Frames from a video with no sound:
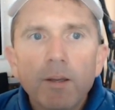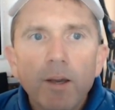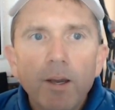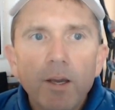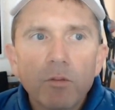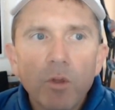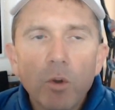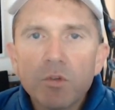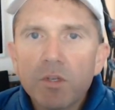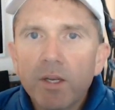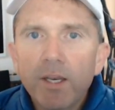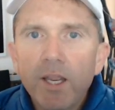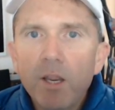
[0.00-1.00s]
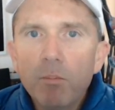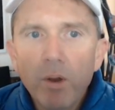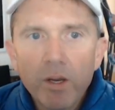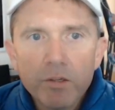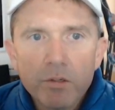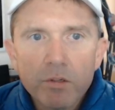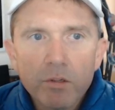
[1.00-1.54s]
those that keep
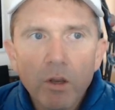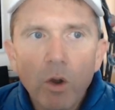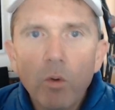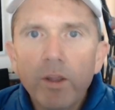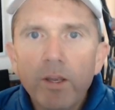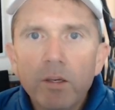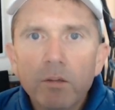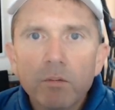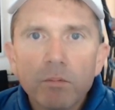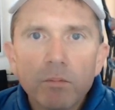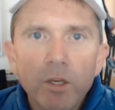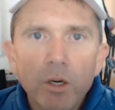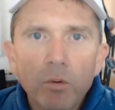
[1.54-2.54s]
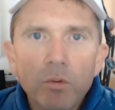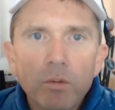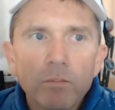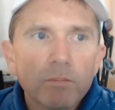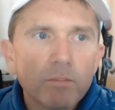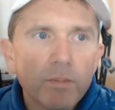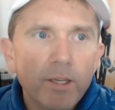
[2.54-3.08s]
us going, you know,
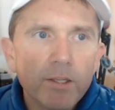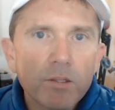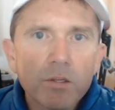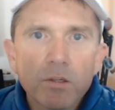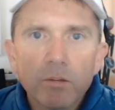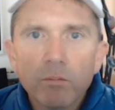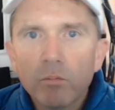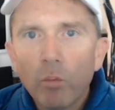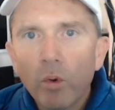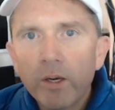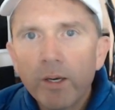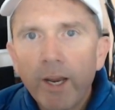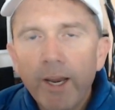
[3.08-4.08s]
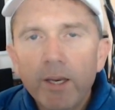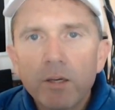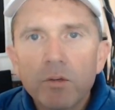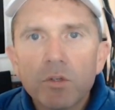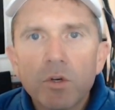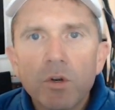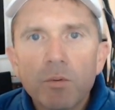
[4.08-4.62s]
it's one hand to
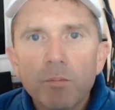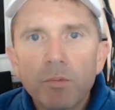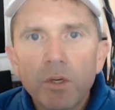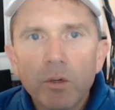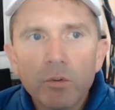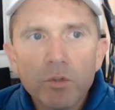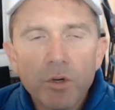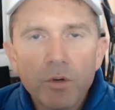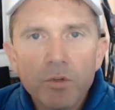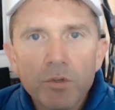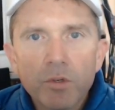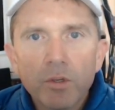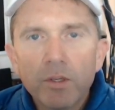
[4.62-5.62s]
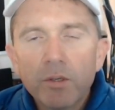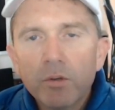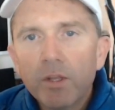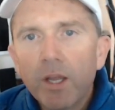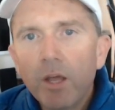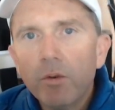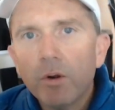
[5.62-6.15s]
turn, you know, turns to
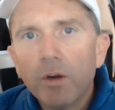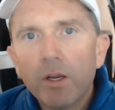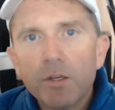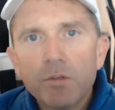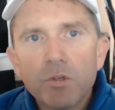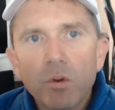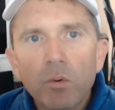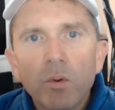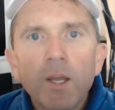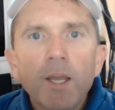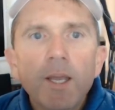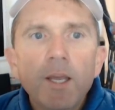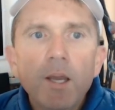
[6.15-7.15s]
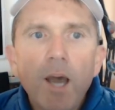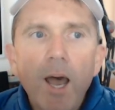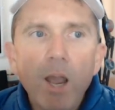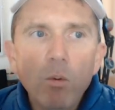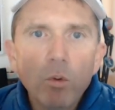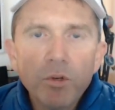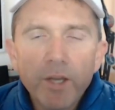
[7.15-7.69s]
the other. So I
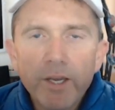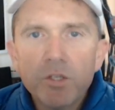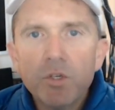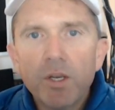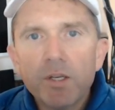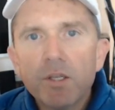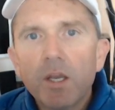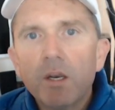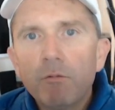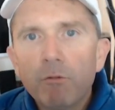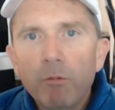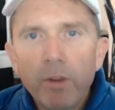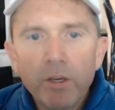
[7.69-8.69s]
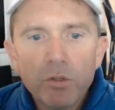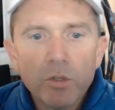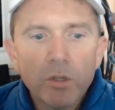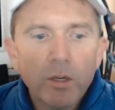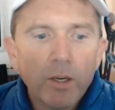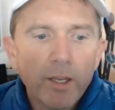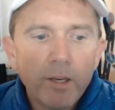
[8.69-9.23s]
will digest that
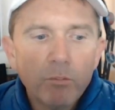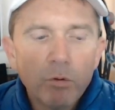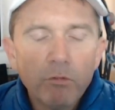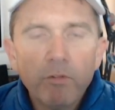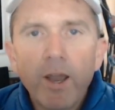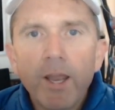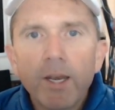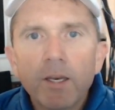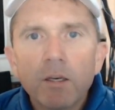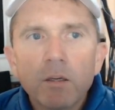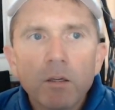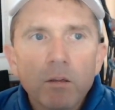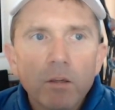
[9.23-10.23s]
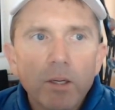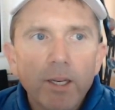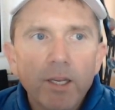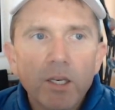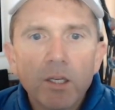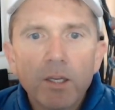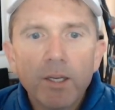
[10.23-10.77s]
information and provide it
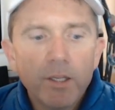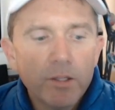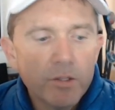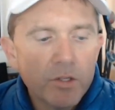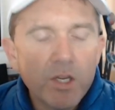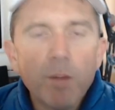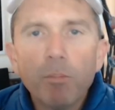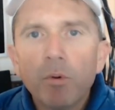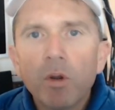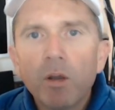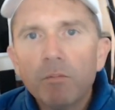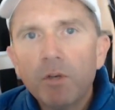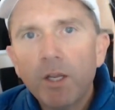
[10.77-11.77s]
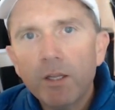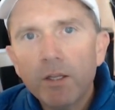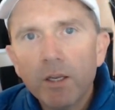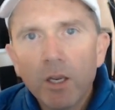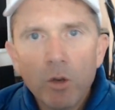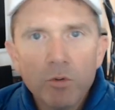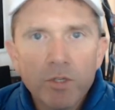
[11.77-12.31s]
in the separate update that
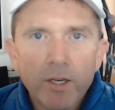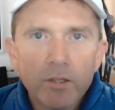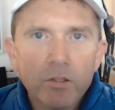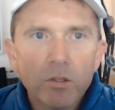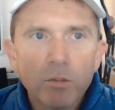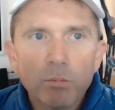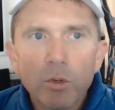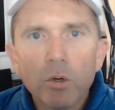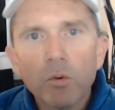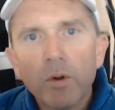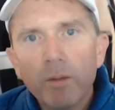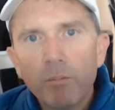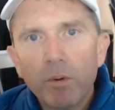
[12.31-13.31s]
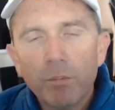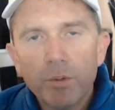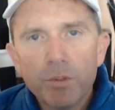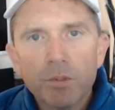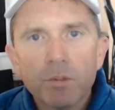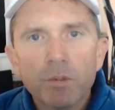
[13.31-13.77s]
goes out to the program members.